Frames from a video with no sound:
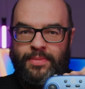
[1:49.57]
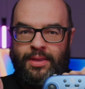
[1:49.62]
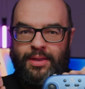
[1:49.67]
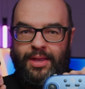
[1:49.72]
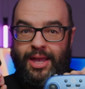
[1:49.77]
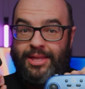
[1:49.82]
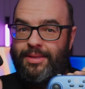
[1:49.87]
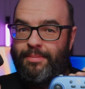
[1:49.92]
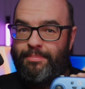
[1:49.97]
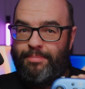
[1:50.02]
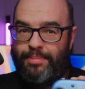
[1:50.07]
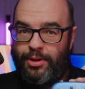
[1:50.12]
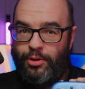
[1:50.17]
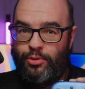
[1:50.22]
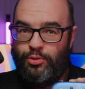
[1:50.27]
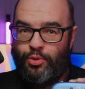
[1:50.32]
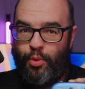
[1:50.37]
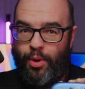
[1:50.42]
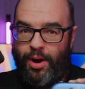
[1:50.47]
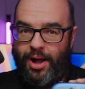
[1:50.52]
and the
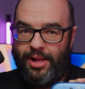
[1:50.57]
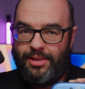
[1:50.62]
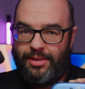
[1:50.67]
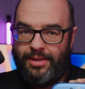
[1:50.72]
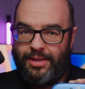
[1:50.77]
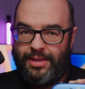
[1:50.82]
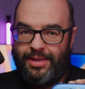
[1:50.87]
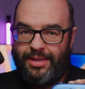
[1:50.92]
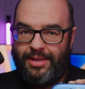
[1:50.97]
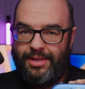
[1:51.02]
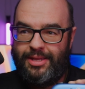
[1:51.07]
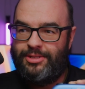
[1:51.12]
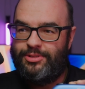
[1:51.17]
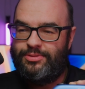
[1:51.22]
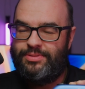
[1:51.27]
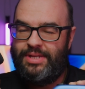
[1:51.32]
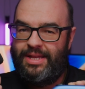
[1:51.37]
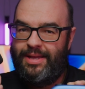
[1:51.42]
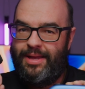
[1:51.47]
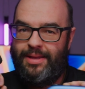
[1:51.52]
build quality
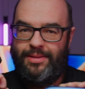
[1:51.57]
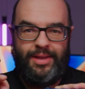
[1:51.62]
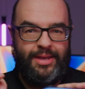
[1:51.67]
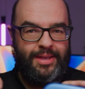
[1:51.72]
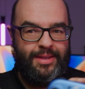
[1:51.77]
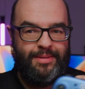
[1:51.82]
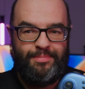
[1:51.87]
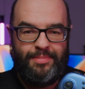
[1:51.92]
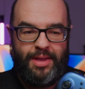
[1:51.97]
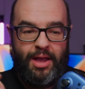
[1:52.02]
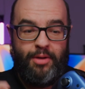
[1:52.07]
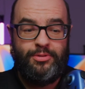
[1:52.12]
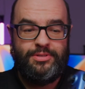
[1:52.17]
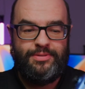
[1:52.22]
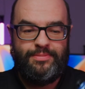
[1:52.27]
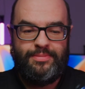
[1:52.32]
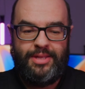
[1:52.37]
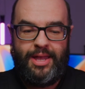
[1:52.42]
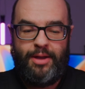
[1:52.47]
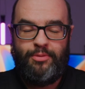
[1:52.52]
is like,
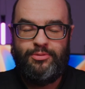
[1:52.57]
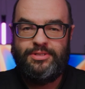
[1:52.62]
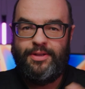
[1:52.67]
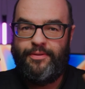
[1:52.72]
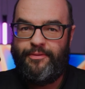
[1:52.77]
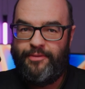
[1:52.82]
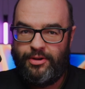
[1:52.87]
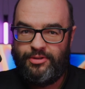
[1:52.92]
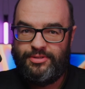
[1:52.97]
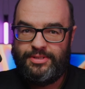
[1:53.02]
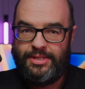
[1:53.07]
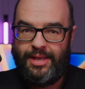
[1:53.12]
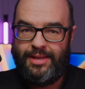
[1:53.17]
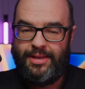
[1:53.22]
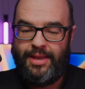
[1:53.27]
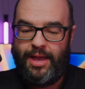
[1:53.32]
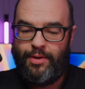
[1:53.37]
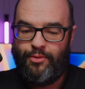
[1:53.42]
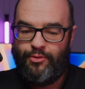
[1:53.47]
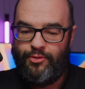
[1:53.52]
that was the first thing
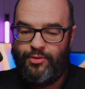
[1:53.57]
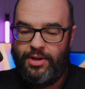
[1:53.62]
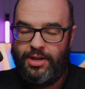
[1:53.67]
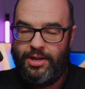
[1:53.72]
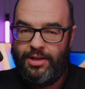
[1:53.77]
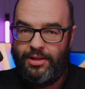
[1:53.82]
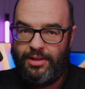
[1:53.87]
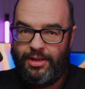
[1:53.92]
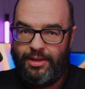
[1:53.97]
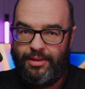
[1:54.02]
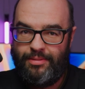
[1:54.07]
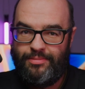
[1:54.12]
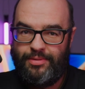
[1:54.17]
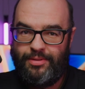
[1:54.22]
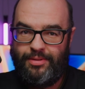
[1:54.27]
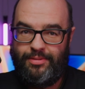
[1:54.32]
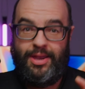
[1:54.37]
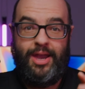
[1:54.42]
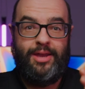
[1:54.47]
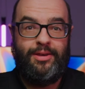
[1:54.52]
that really
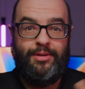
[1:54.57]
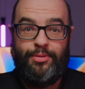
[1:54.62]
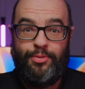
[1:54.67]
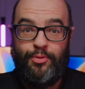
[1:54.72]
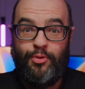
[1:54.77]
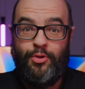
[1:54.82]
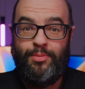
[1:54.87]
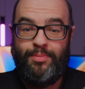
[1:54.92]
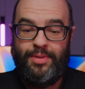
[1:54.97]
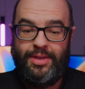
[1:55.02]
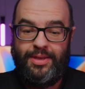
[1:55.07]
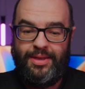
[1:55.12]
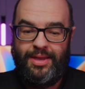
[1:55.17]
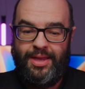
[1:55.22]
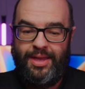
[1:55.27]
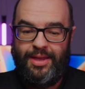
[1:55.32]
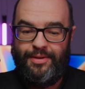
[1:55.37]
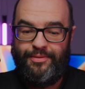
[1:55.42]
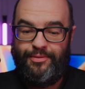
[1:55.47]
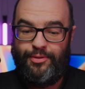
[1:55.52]
kind of threw me
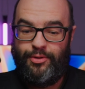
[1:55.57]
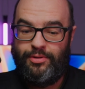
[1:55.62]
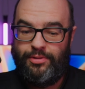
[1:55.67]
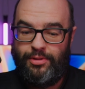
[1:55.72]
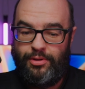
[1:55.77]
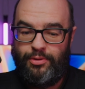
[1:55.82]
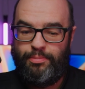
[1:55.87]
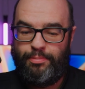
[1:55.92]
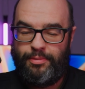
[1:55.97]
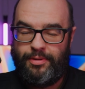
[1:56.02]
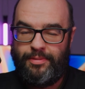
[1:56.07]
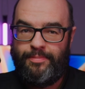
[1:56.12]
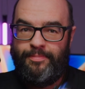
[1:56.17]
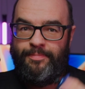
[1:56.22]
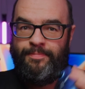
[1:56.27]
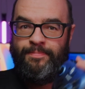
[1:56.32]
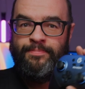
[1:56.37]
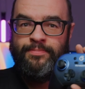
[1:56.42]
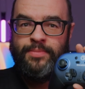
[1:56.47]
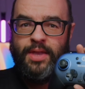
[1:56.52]
for a loop.
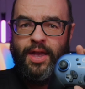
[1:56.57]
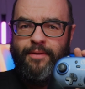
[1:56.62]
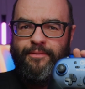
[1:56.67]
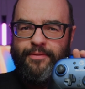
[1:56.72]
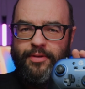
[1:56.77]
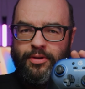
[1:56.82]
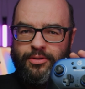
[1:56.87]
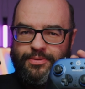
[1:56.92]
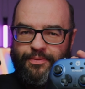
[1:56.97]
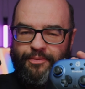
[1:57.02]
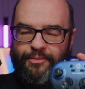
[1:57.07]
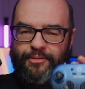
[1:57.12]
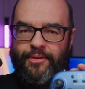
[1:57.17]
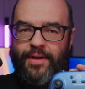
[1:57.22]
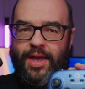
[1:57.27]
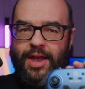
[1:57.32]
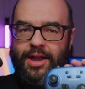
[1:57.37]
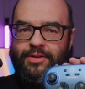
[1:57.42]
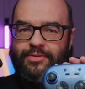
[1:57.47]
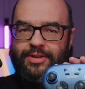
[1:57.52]
It feels
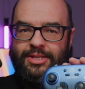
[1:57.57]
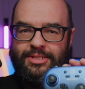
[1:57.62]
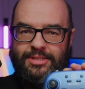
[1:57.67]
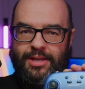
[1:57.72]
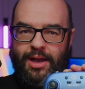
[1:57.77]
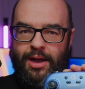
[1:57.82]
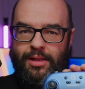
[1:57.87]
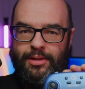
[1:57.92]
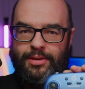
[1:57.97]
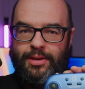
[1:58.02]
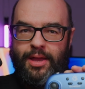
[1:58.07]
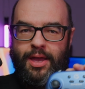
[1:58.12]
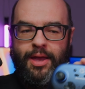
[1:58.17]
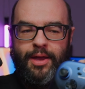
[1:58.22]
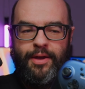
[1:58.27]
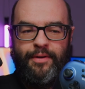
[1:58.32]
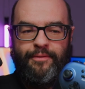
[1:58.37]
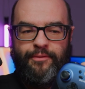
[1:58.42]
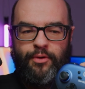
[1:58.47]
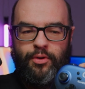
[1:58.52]
very solid.
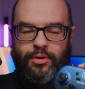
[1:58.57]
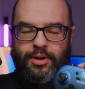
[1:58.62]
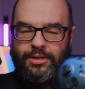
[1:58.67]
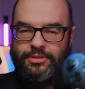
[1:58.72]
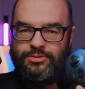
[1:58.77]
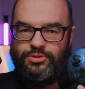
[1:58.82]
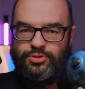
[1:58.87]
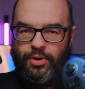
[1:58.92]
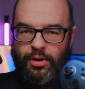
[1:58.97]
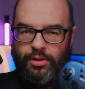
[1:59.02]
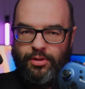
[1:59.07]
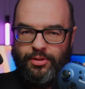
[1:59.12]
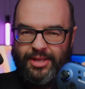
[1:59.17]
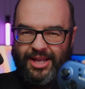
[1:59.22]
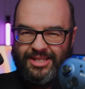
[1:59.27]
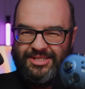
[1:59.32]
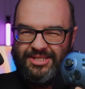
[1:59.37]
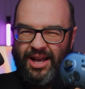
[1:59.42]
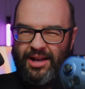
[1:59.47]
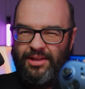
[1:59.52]
For a controller
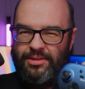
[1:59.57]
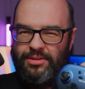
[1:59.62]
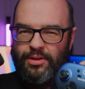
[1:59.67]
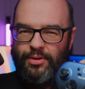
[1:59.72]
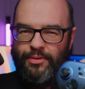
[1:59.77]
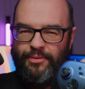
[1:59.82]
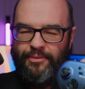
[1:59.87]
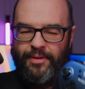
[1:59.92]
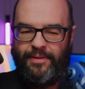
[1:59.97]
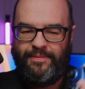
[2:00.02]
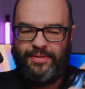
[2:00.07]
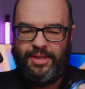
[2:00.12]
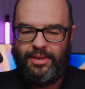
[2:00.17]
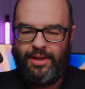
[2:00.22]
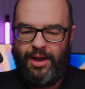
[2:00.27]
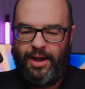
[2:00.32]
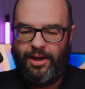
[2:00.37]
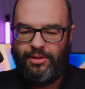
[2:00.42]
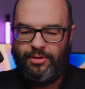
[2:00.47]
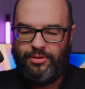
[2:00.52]
that's under
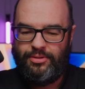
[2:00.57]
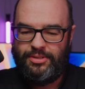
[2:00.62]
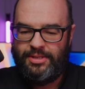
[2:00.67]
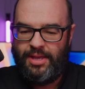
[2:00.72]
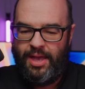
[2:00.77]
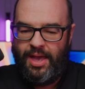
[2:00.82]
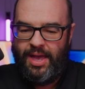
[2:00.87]
$50,